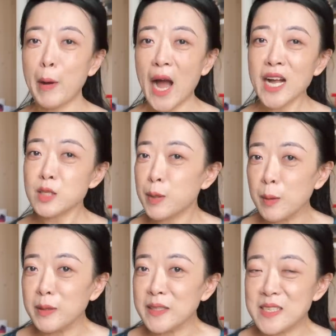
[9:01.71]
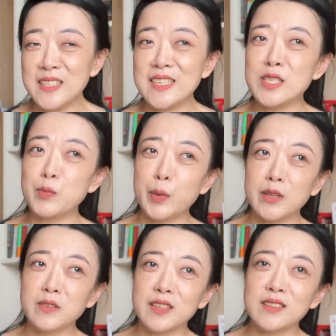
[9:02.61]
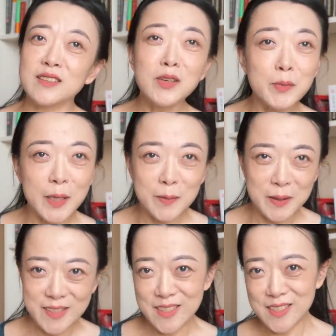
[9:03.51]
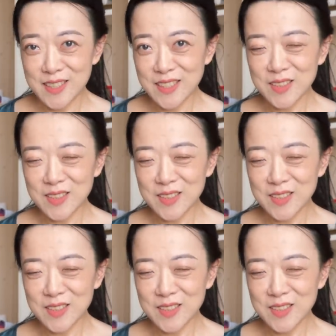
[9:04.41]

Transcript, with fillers: bad publicity is better than no publicity,